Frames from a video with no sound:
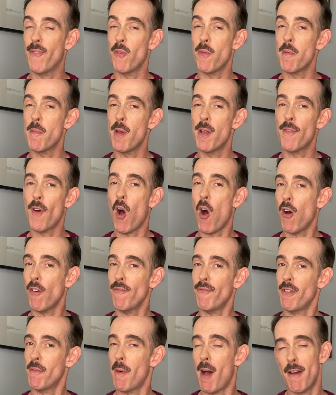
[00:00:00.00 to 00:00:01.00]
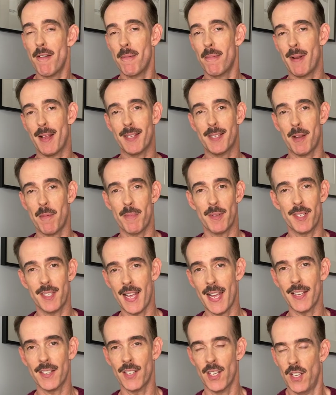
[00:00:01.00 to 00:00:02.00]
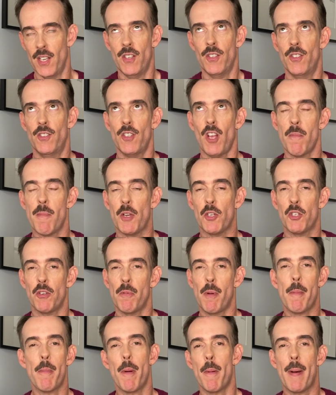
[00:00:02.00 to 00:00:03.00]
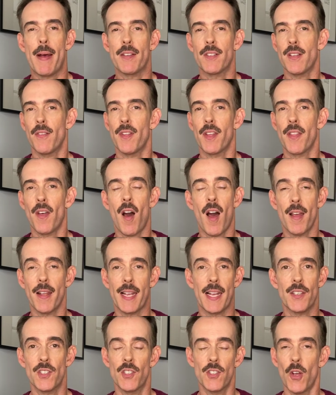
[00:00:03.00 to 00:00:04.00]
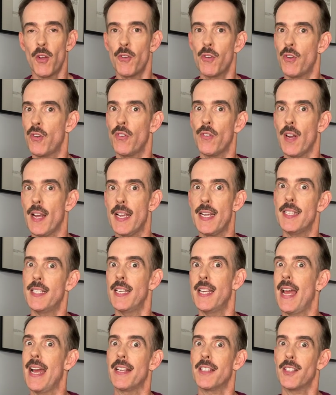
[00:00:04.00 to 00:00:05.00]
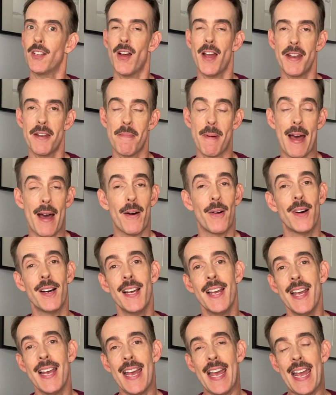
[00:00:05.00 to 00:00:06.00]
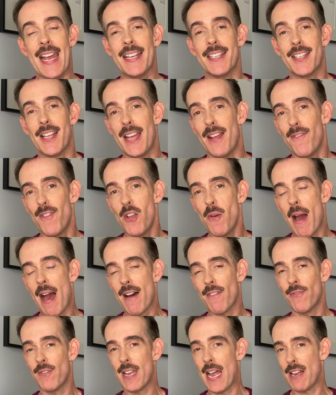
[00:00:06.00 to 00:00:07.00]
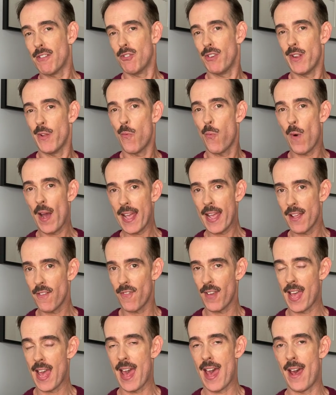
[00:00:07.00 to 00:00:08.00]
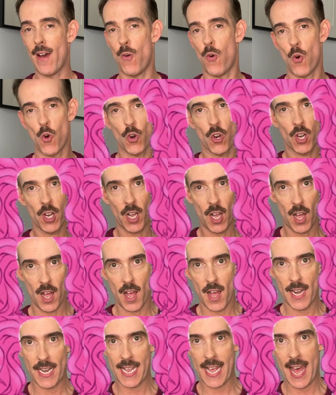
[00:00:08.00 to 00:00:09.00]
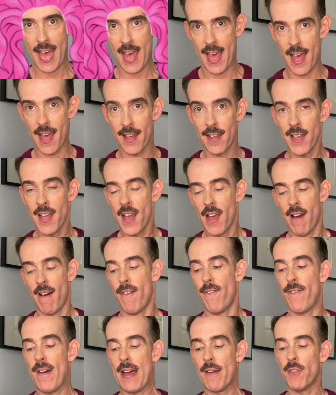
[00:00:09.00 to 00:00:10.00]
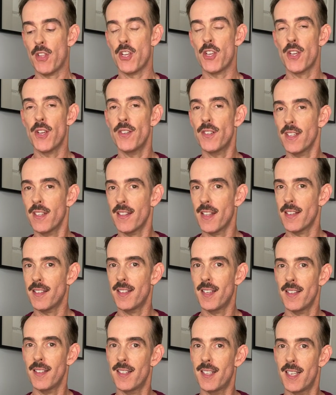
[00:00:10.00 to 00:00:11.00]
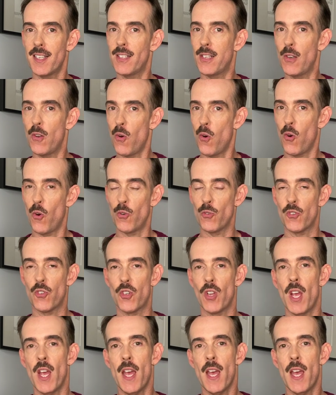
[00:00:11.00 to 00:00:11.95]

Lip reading: we move on from Olaplex number 6, so much to remember about something that I get so crazy excited about, is that if you have naturally wavy hair or curly hair, I found that using this since its launch,